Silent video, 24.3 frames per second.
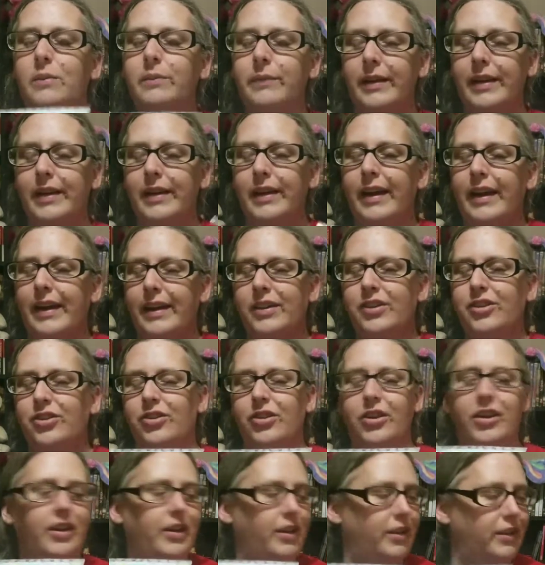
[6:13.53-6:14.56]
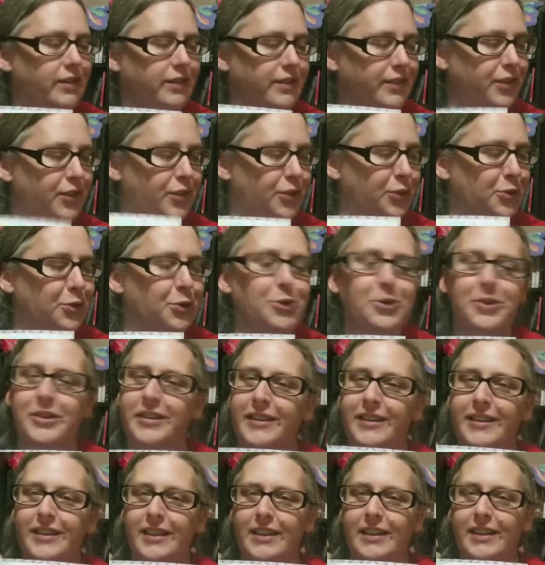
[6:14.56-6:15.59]
bit extra to
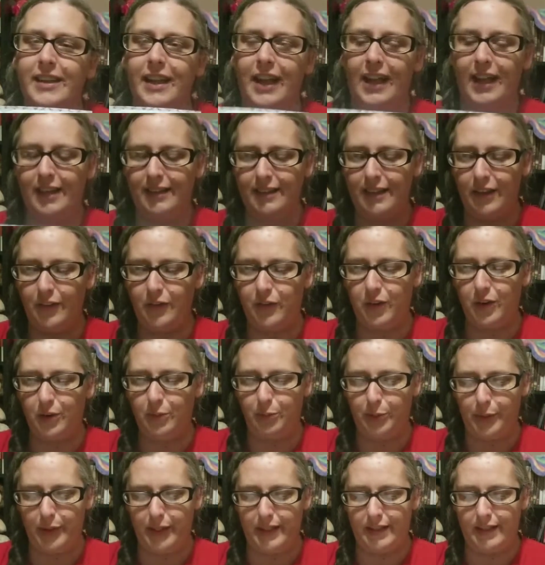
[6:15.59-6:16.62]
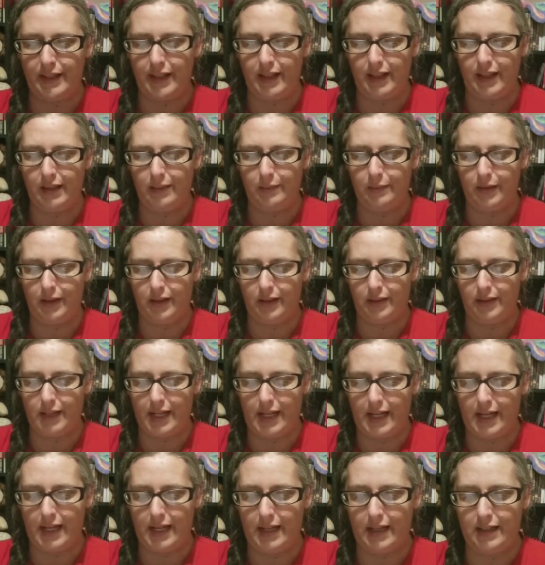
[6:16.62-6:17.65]
get a different brand name
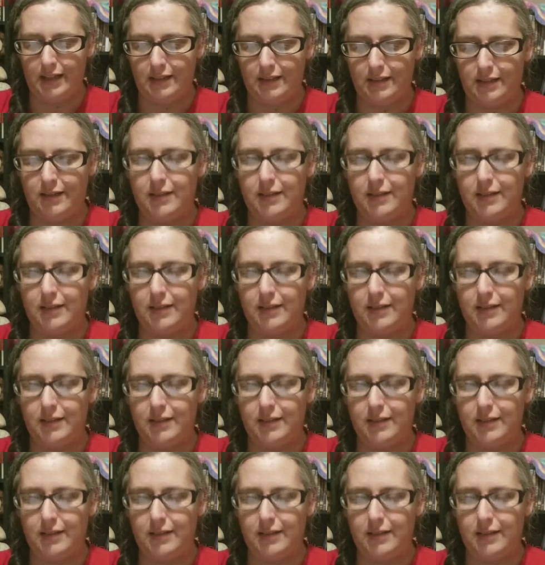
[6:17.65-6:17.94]
that